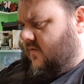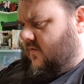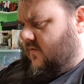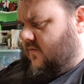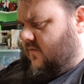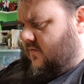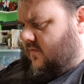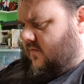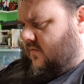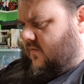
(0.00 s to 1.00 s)

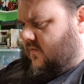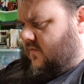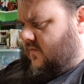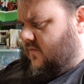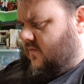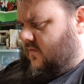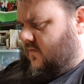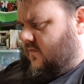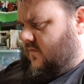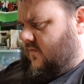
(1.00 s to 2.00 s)

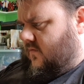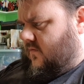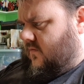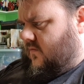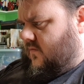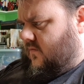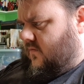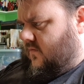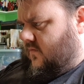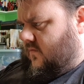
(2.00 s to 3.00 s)

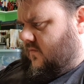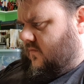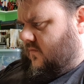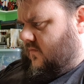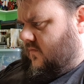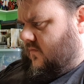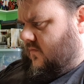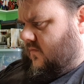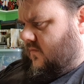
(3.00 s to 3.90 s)
No one is speaking in this clip.